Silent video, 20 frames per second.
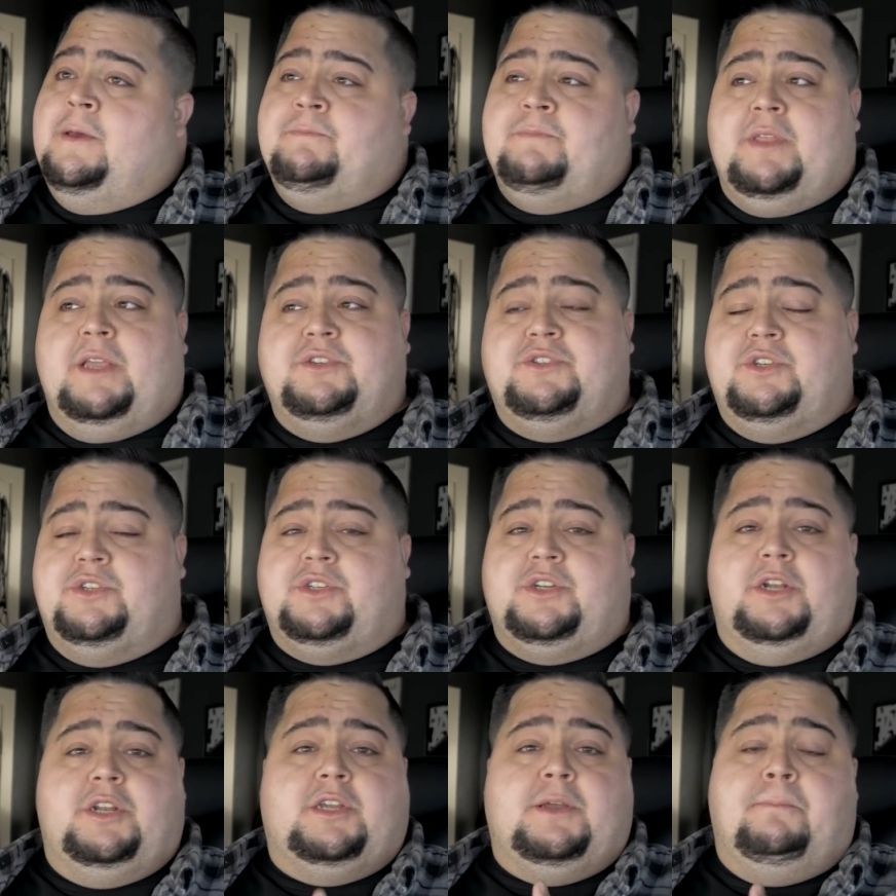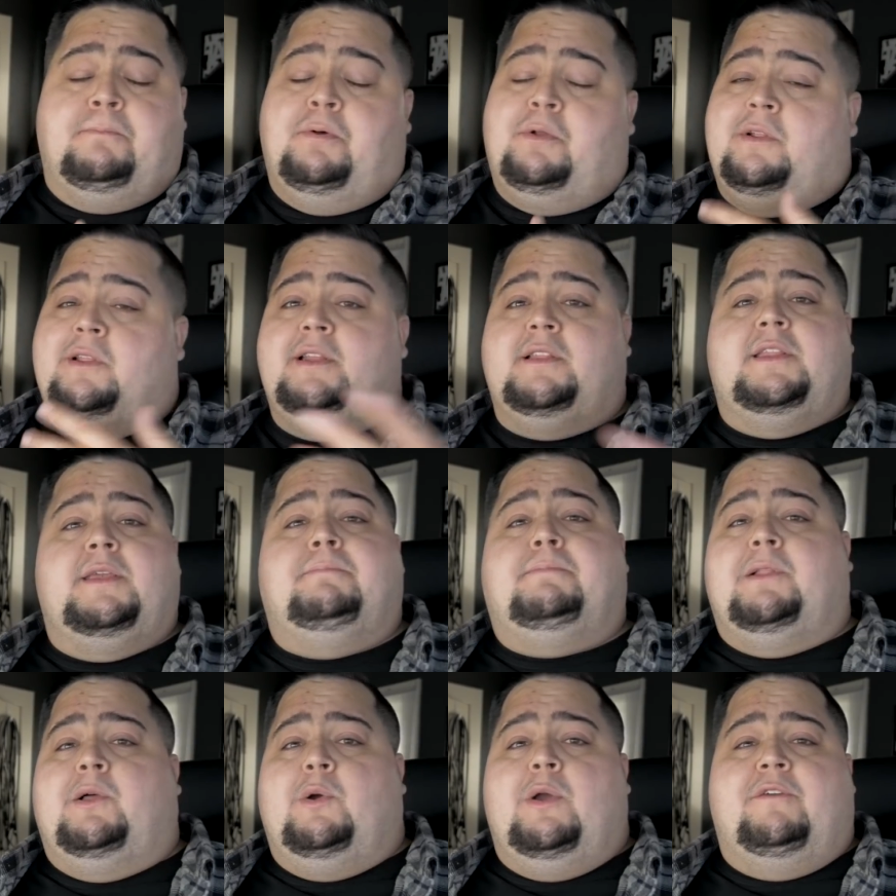is just going to completely
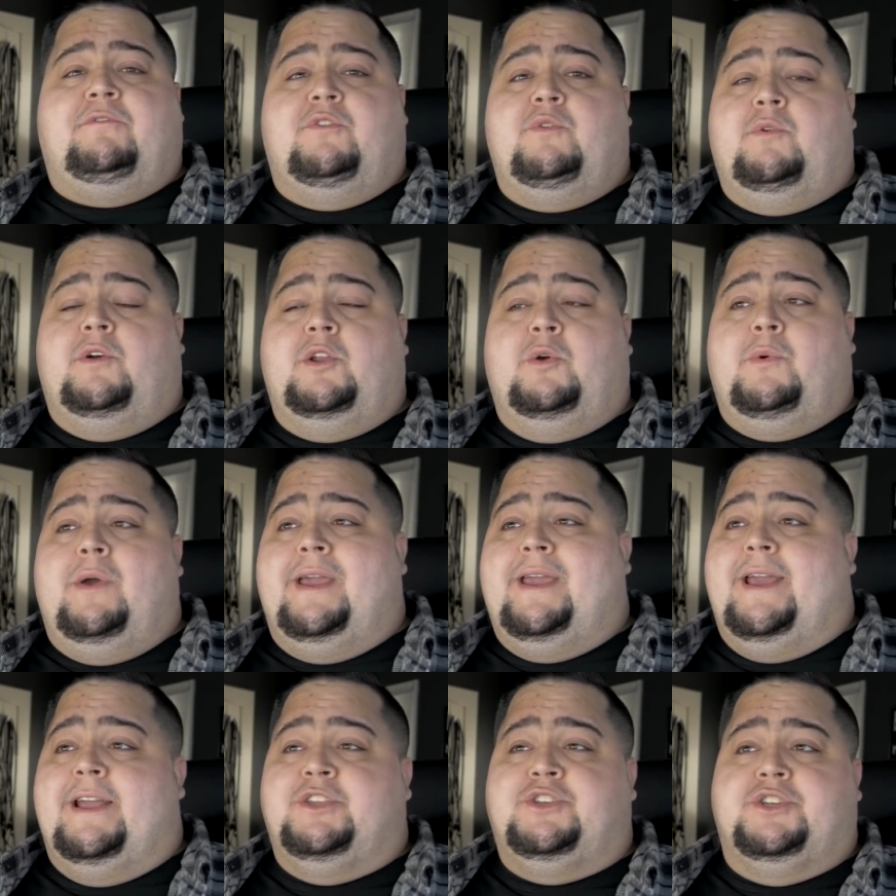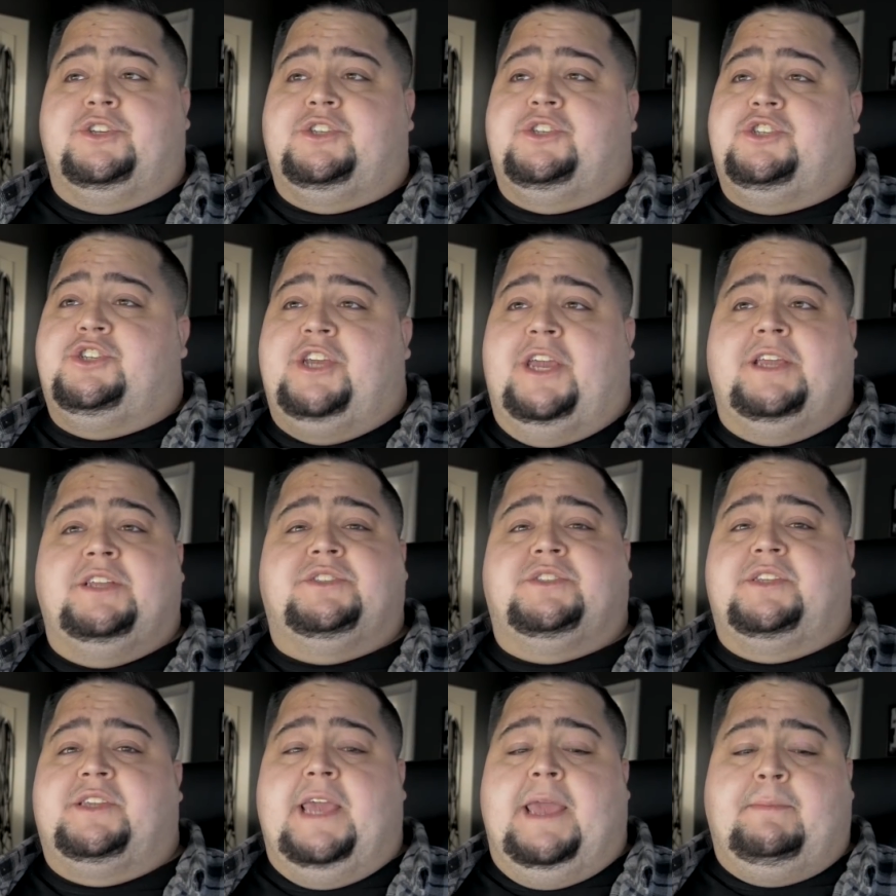blow everyone away and just change
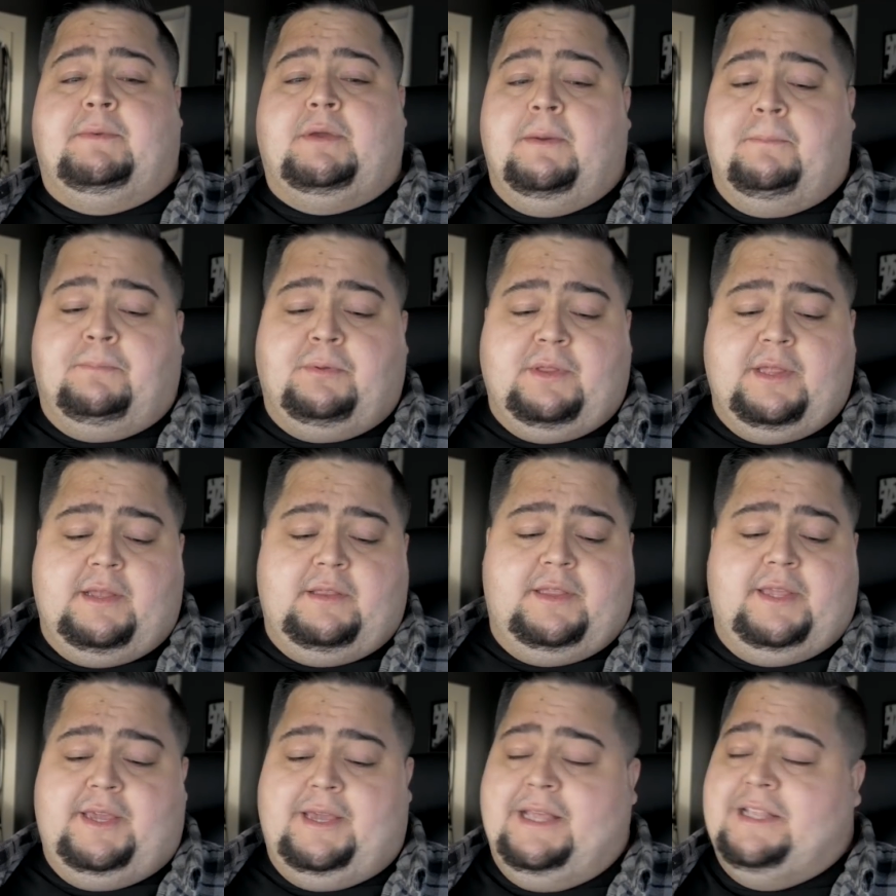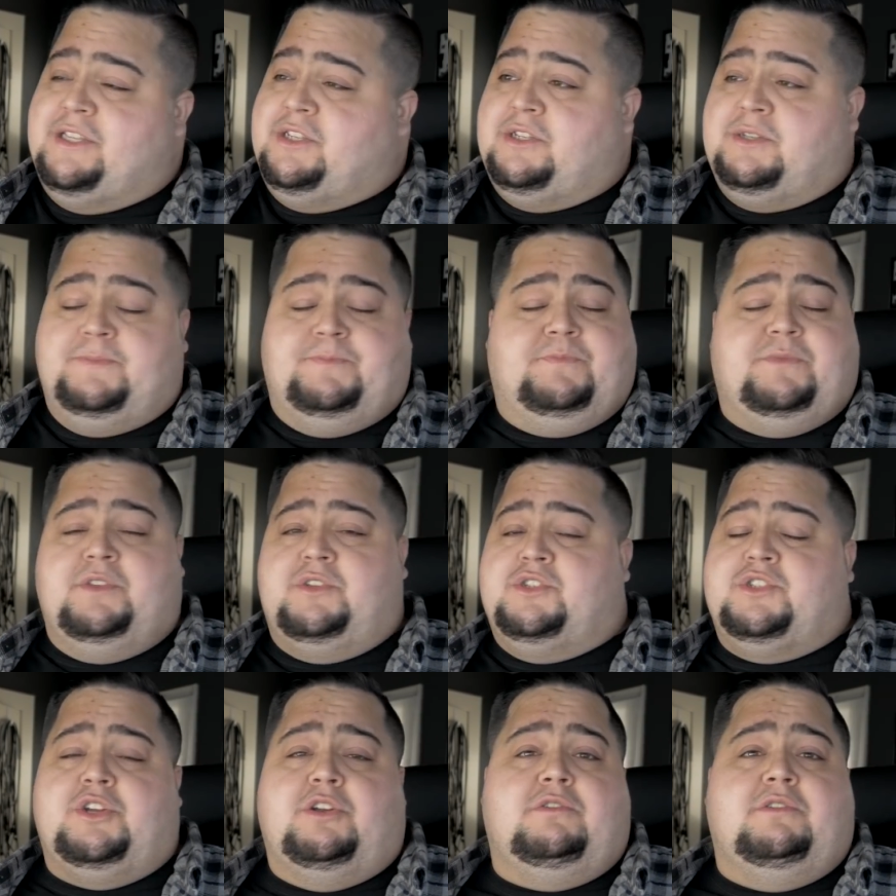the game completely. It's
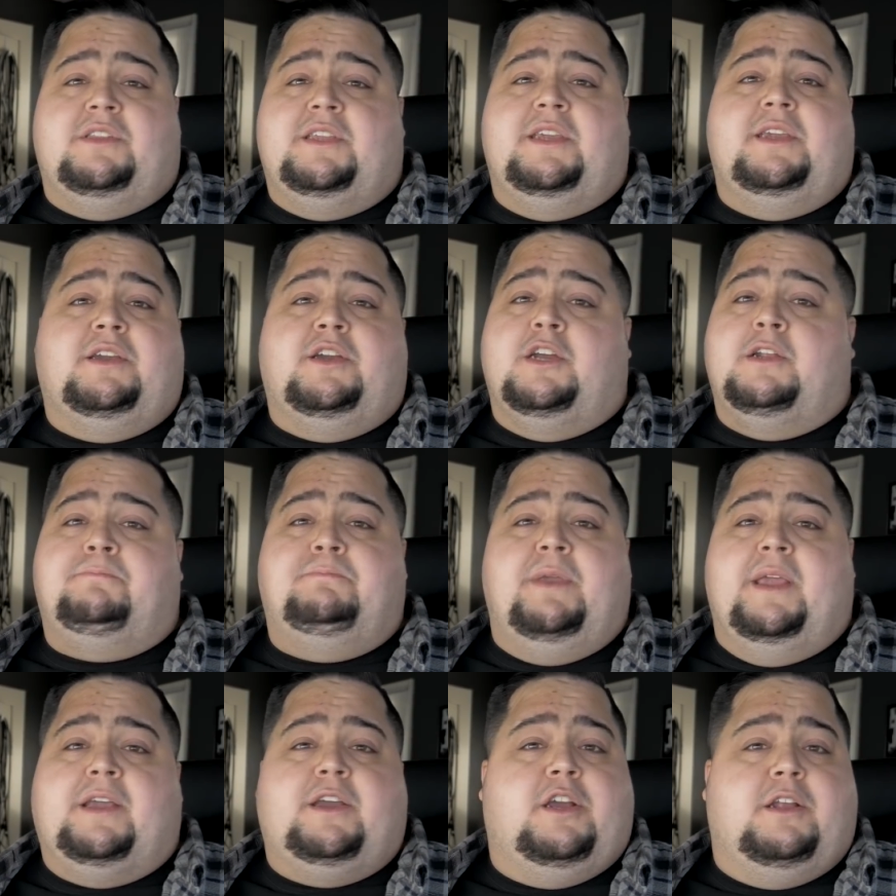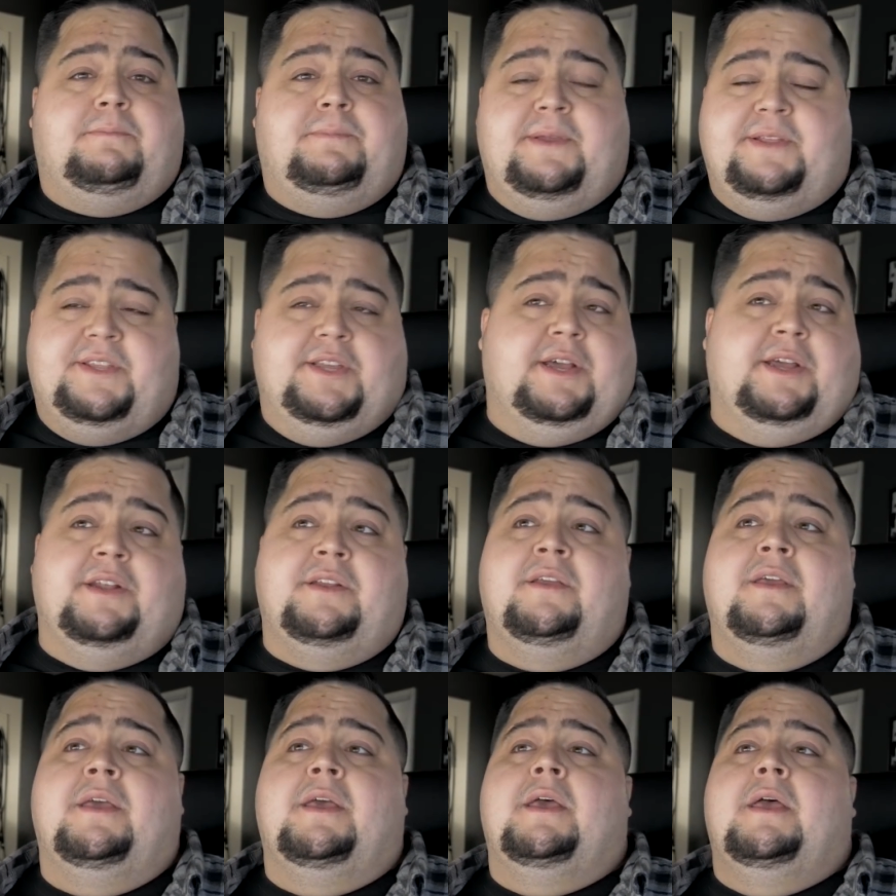certainly could, it could be
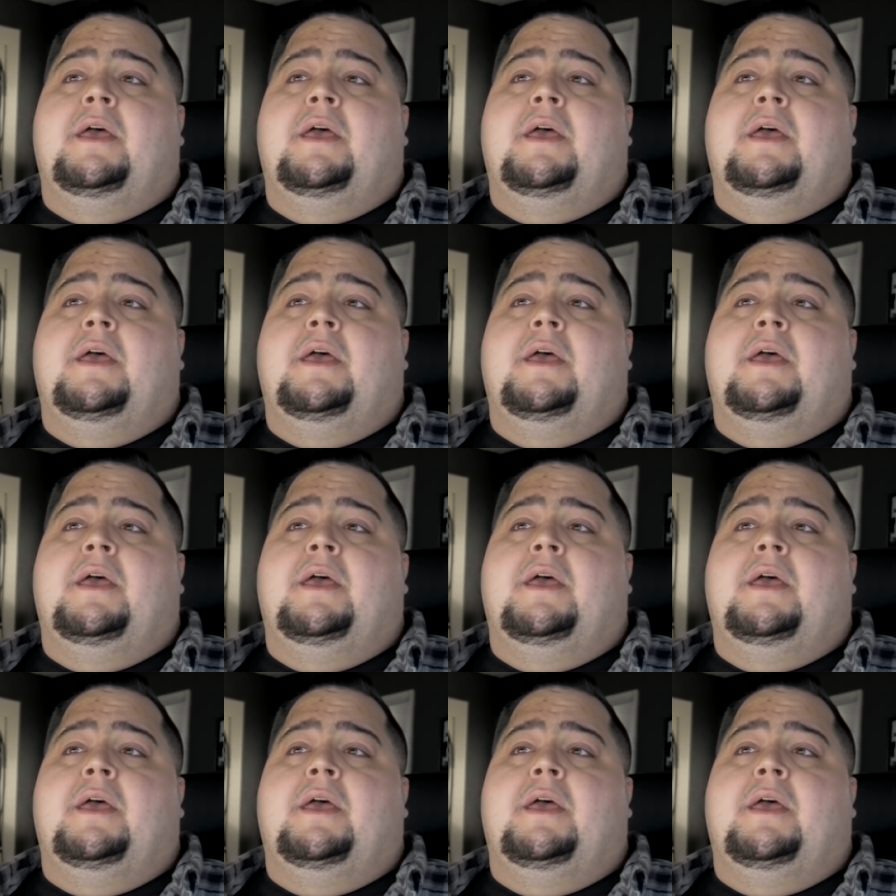done.